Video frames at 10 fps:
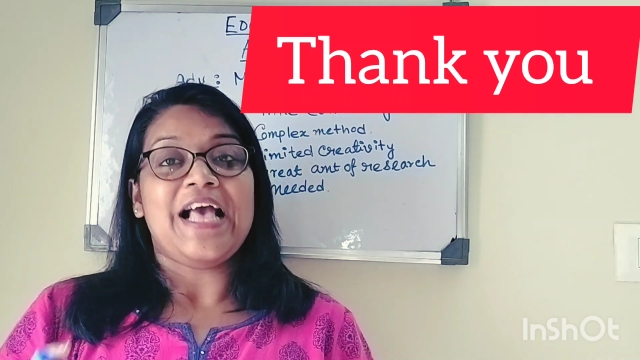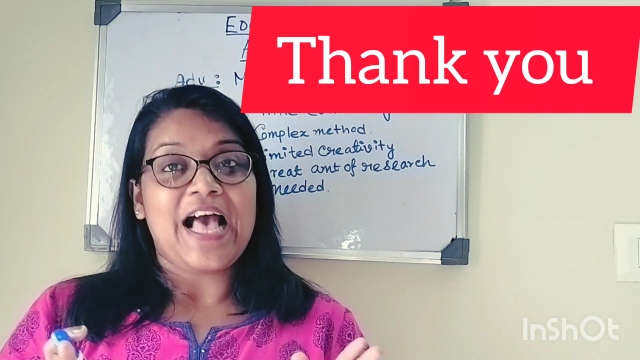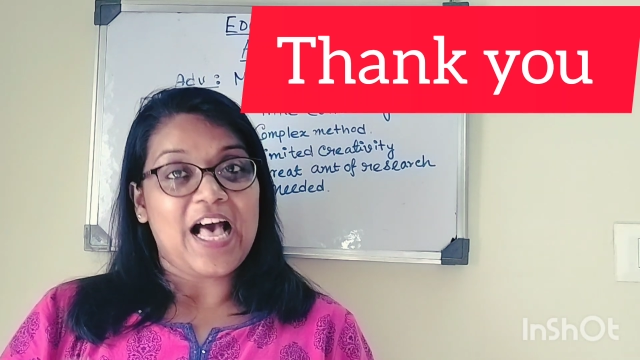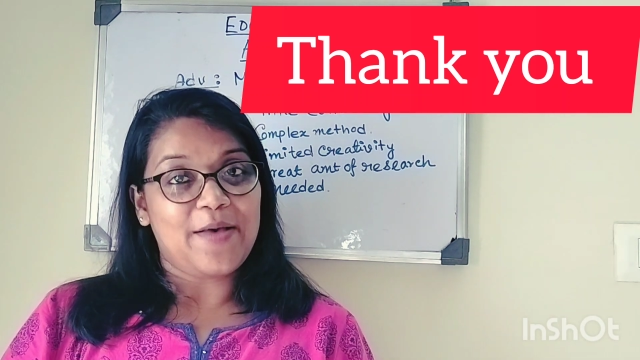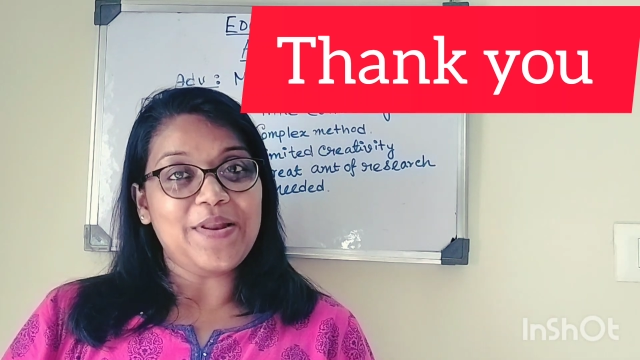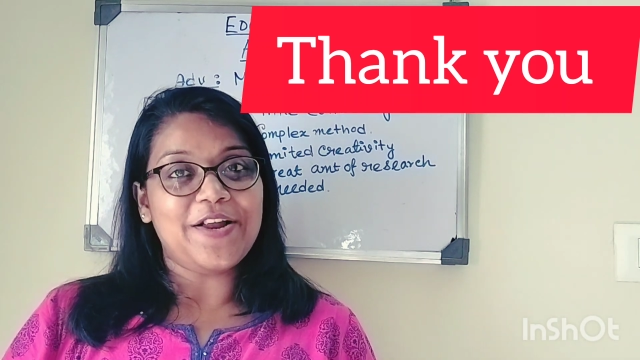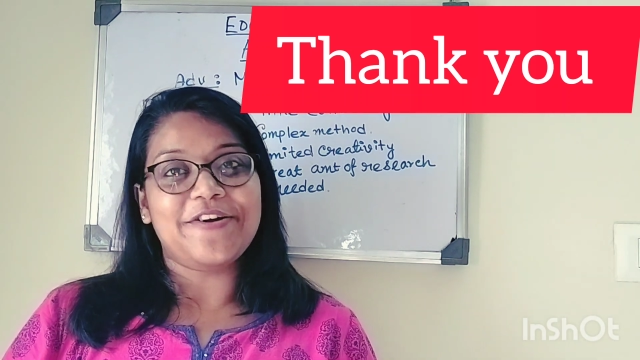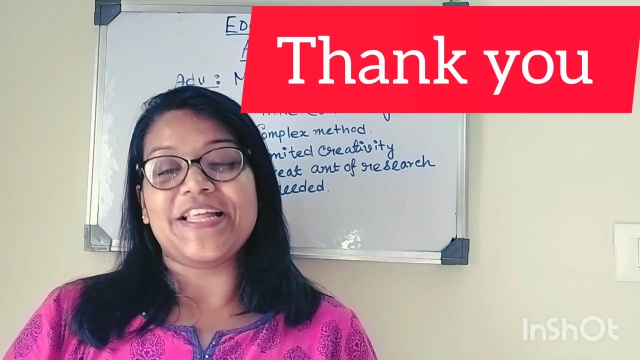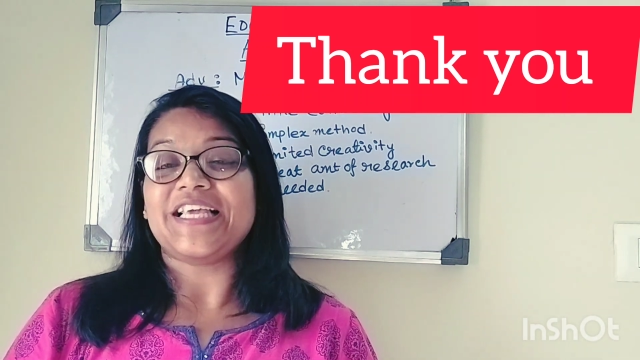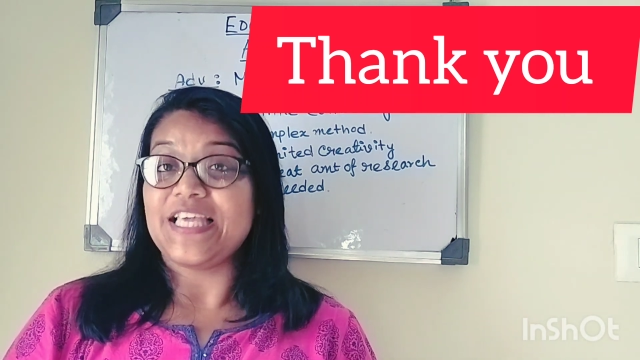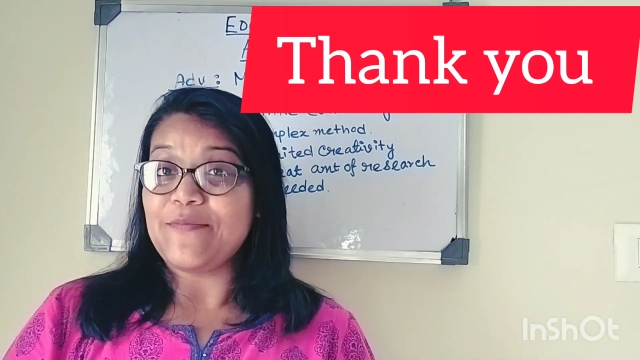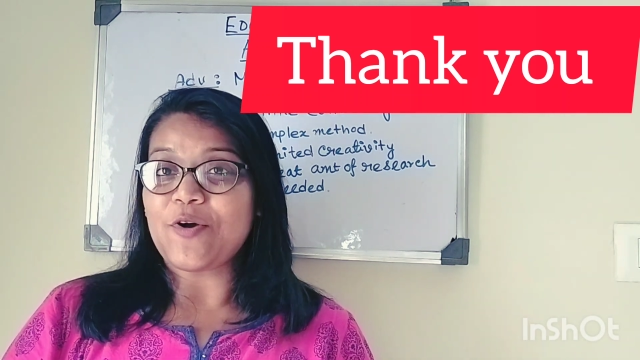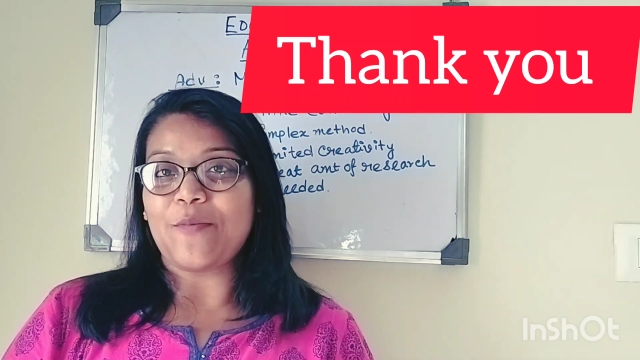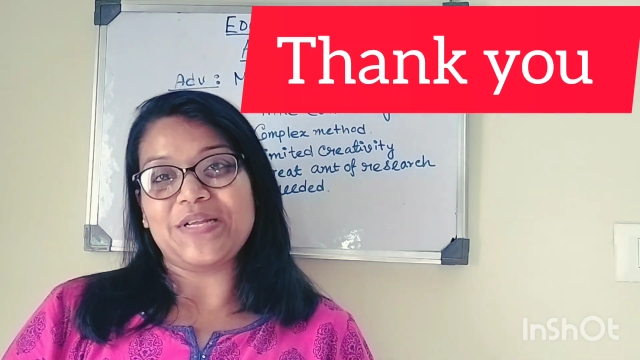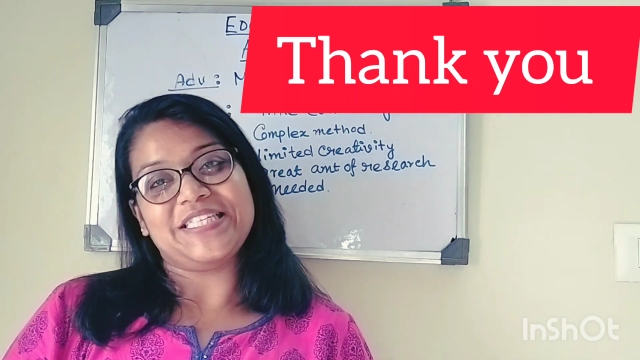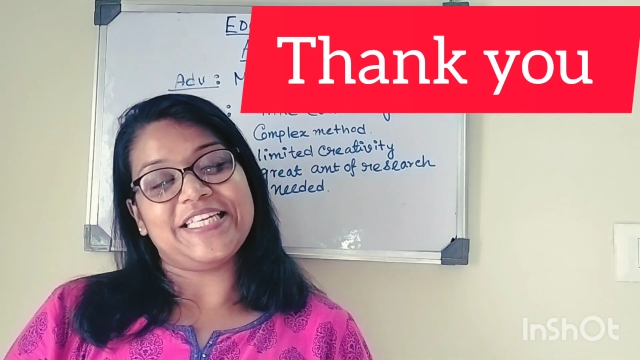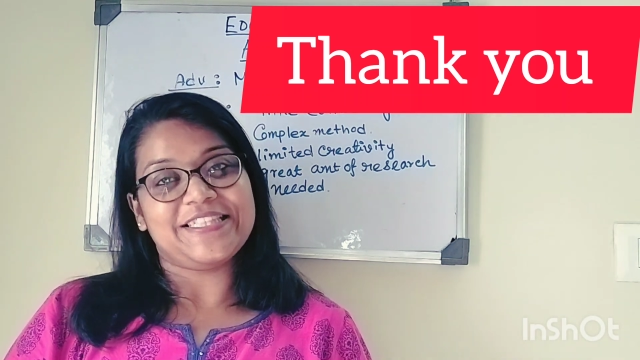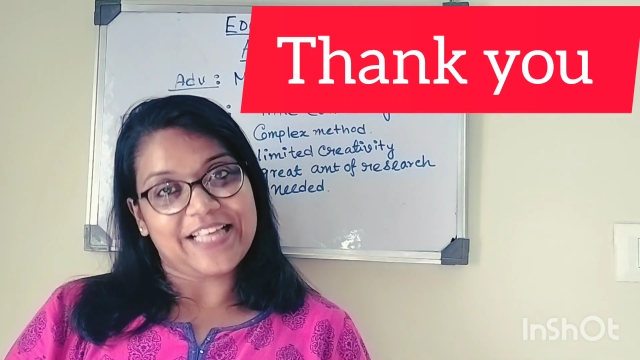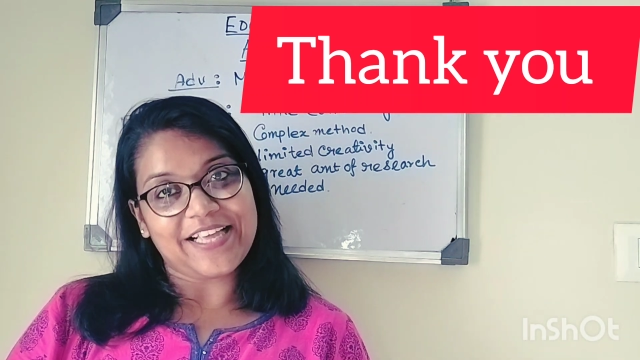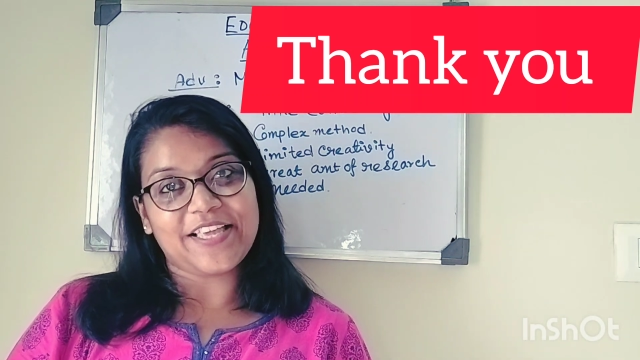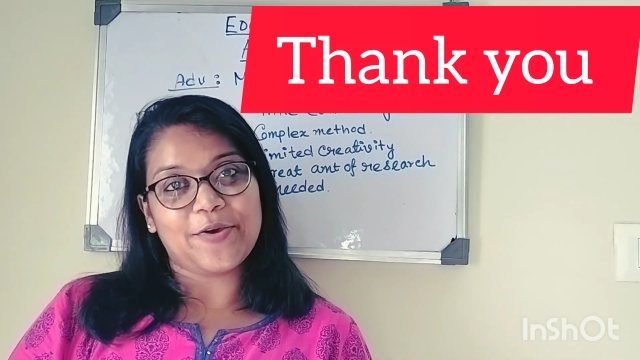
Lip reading: Happy learning, keep commenting. Thank